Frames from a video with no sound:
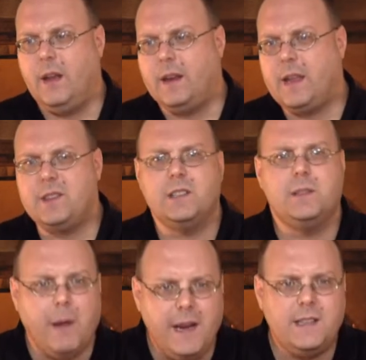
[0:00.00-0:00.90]
I get the
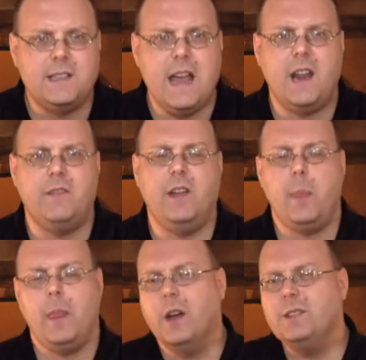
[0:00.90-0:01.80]
spices out of
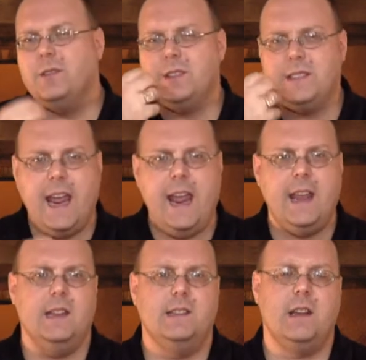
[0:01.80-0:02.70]
it. Also the
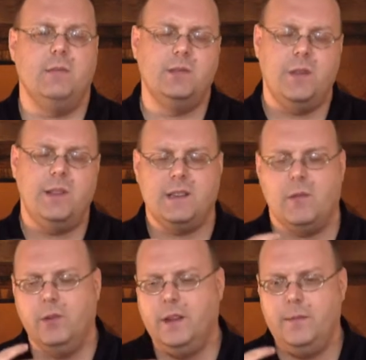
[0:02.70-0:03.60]
tannins. That was one of the things
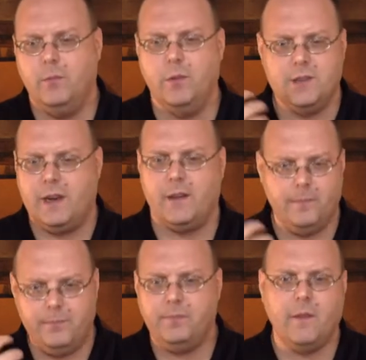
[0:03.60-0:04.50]
that really was like
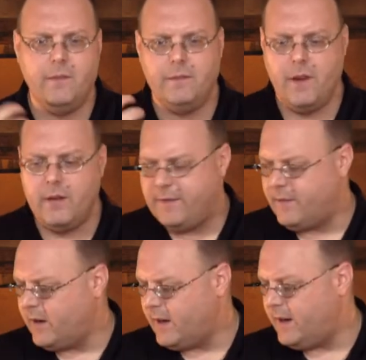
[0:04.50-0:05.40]
very,
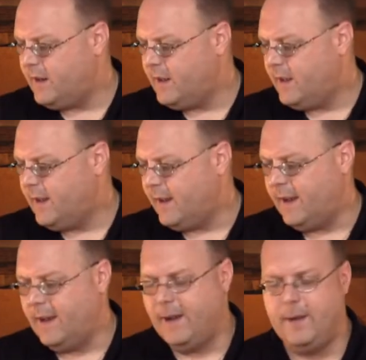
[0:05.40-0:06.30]
very,
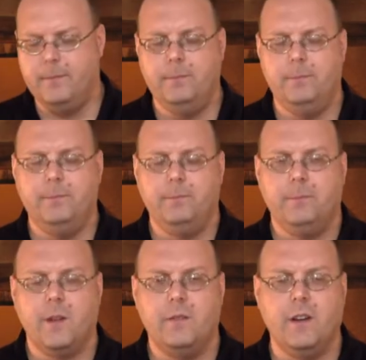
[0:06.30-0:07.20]
um,
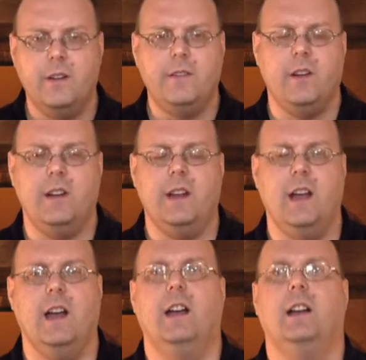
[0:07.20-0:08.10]
very, very,
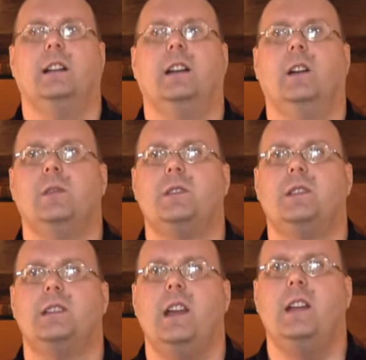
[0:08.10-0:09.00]
uh, uh, what
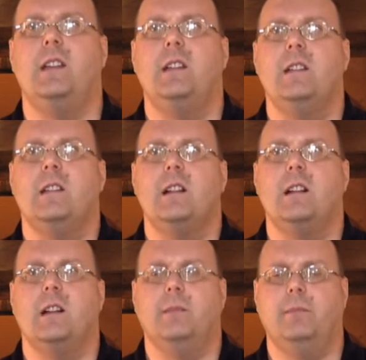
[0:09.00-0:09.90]
you say,
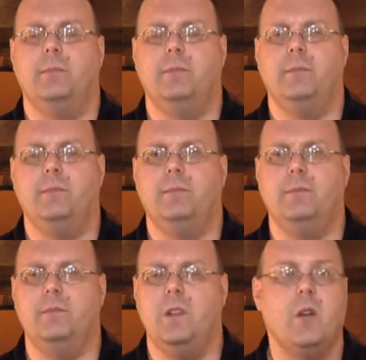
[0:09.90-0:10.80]
uh,
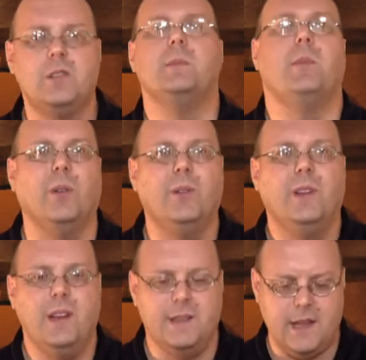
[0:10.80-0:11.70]
noticeable
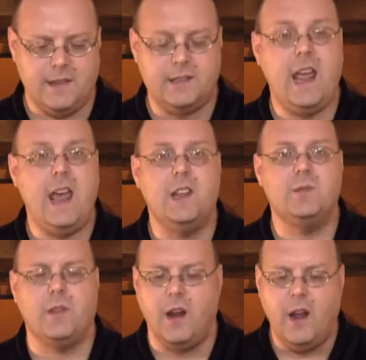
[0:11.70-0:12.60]
is that the
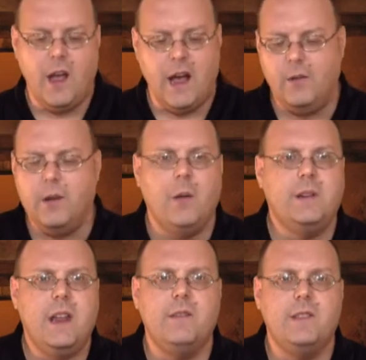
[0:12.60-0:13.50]
tannins were there. I, I
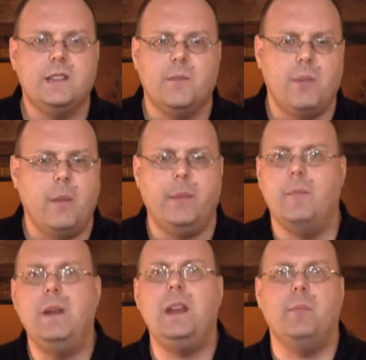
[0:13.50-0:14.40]
would give this a probably
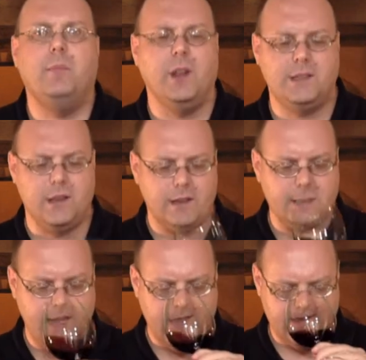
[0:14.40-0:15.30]
a medium plus on the
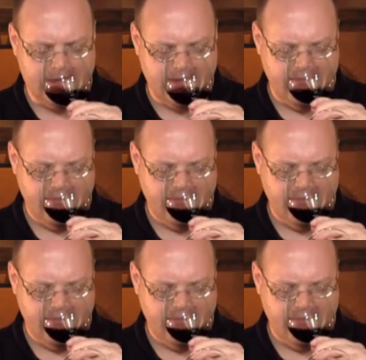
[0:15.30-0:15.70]
tannins.